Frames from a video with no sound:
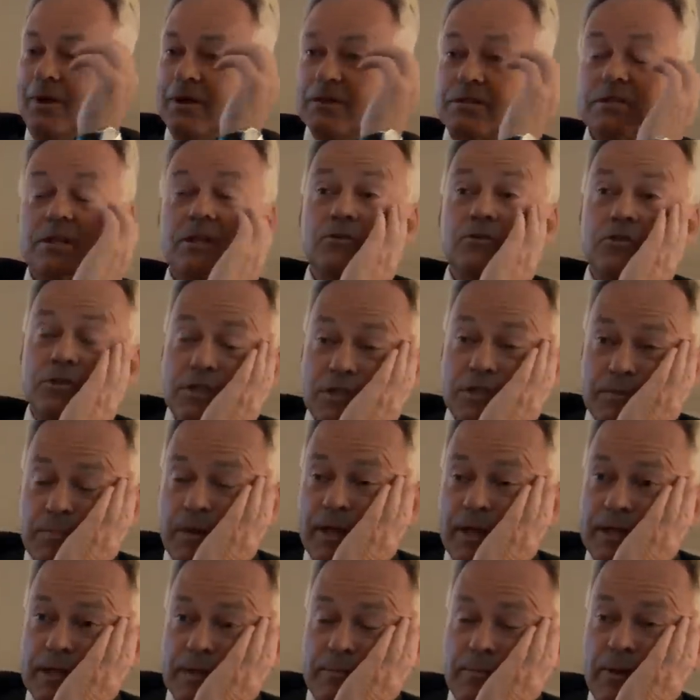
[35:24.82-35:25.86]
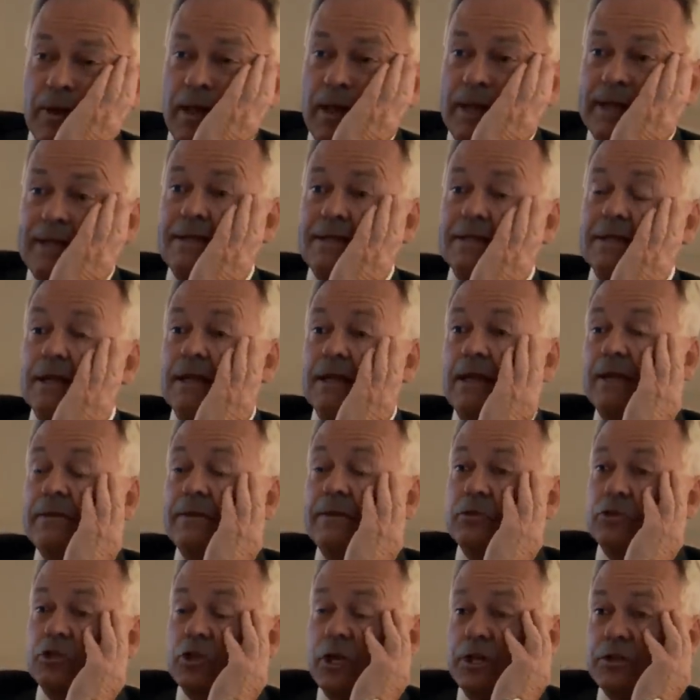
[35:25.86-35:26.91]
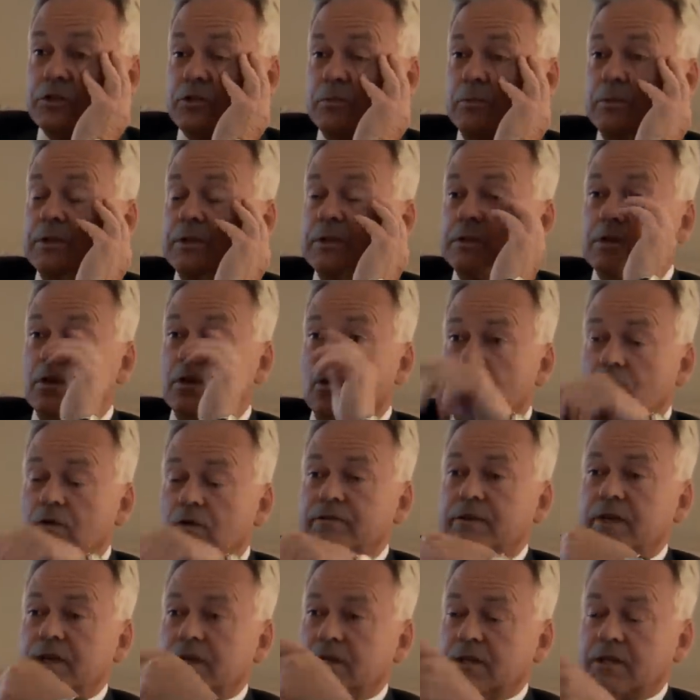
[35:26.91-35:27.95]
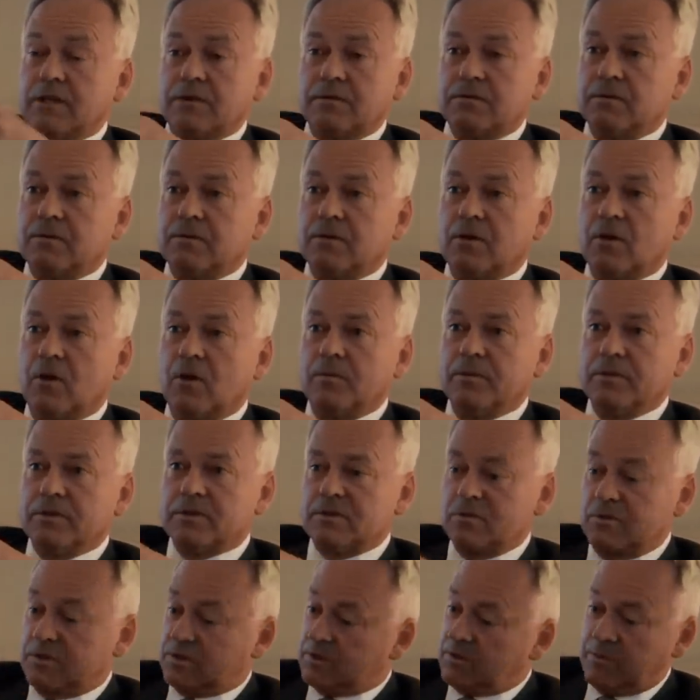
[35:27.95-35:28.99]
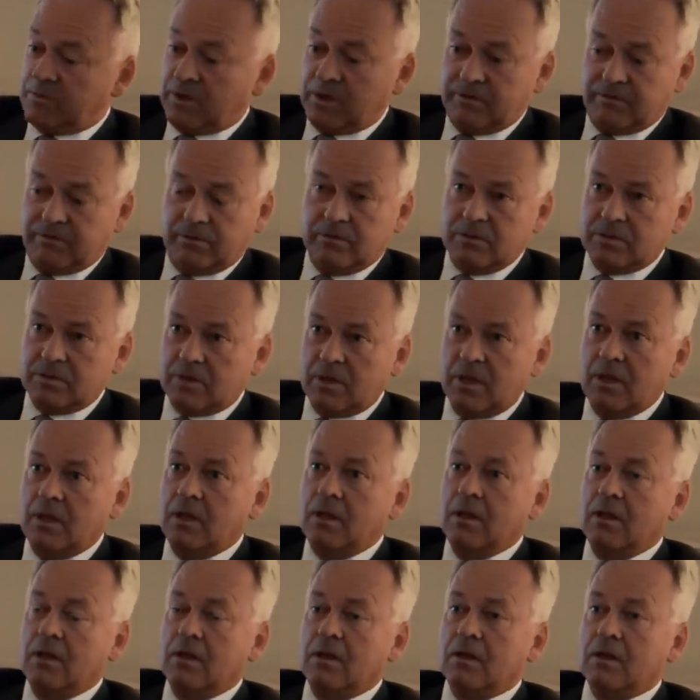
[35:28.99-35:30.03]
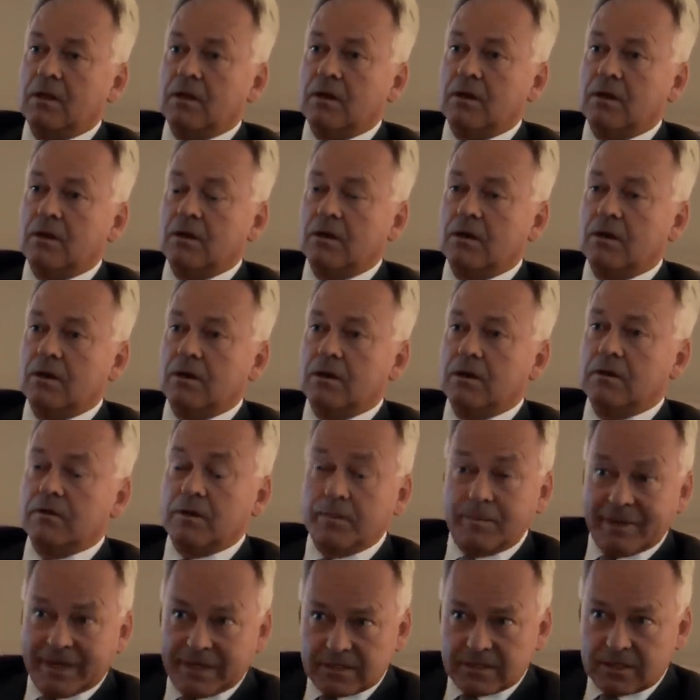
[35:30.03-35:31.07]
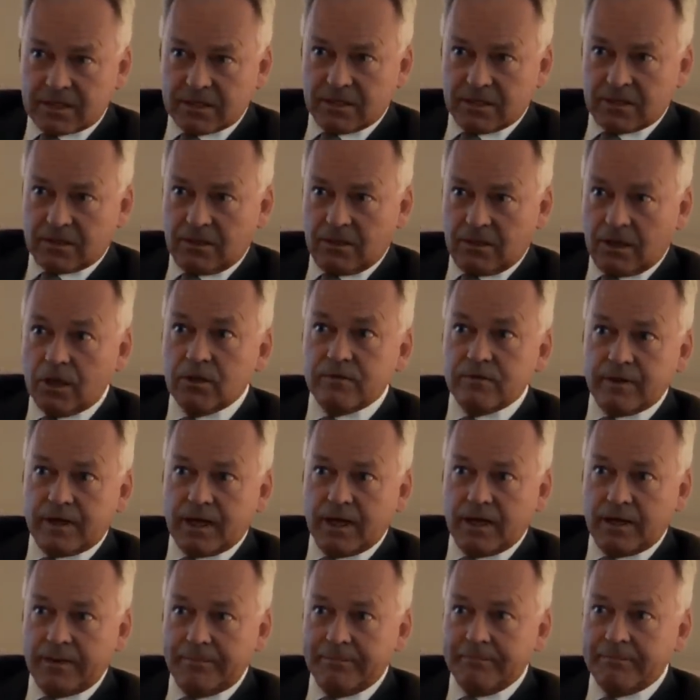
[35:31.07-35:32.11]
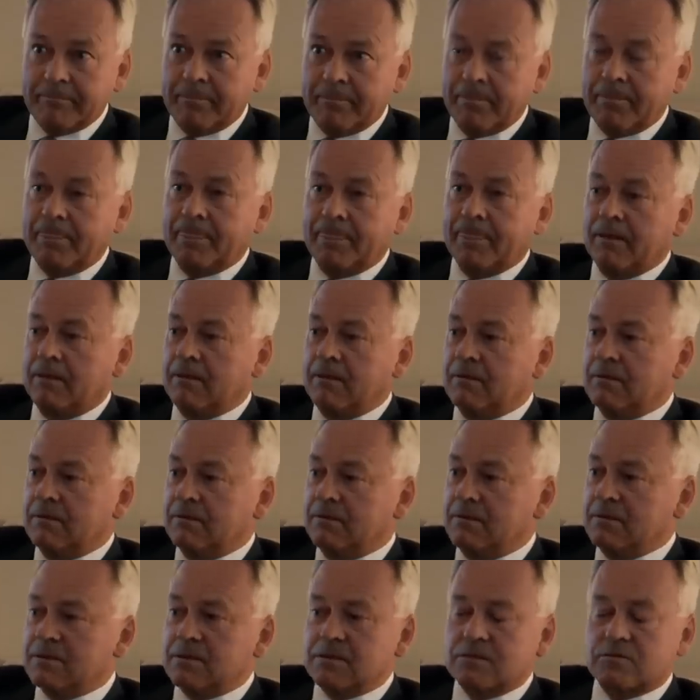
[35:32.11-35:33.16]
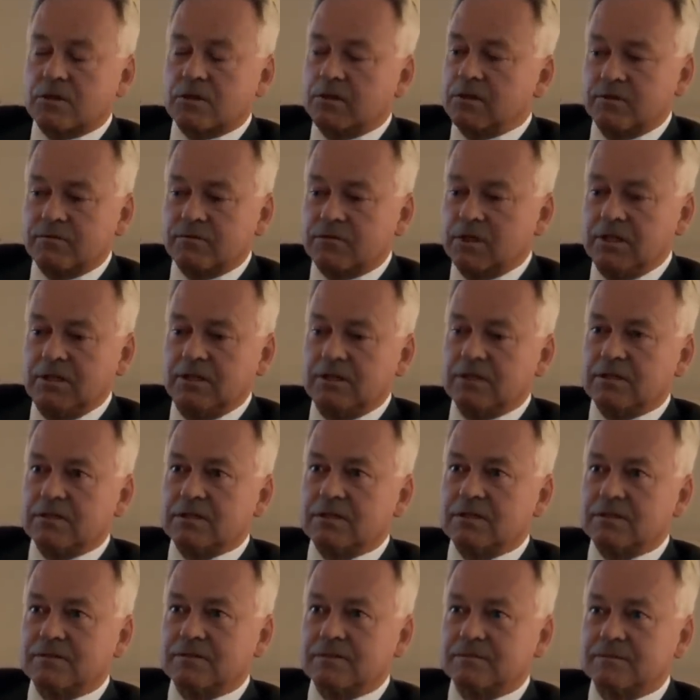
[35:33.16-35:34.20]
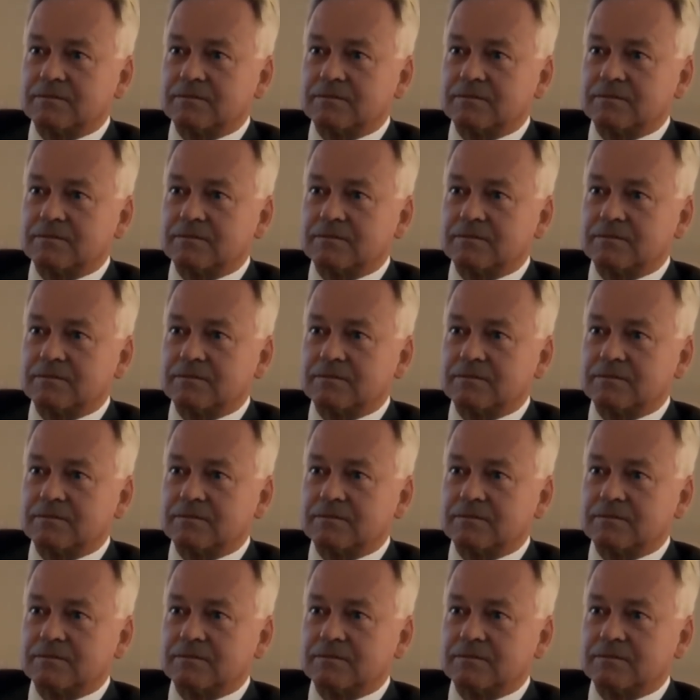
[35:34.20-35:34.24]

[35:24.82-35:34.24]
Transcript: So she's played a blinder, and the judgment of getting it through the Commons, which in my view is the biggest hurdle overcome, is a stroke of genius.